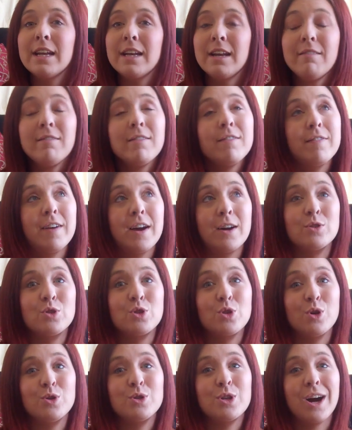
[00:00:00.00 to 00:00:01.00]
never felt
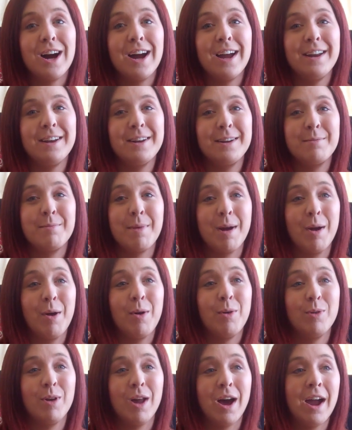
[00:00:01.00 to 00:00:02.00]
so tired in my
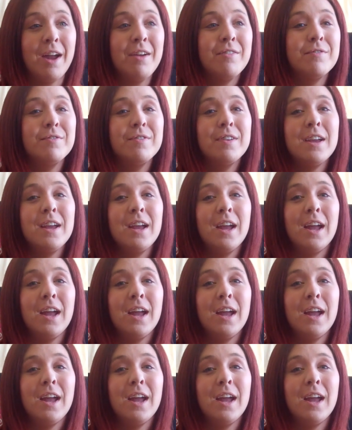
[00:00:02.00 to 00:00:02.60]
whole life.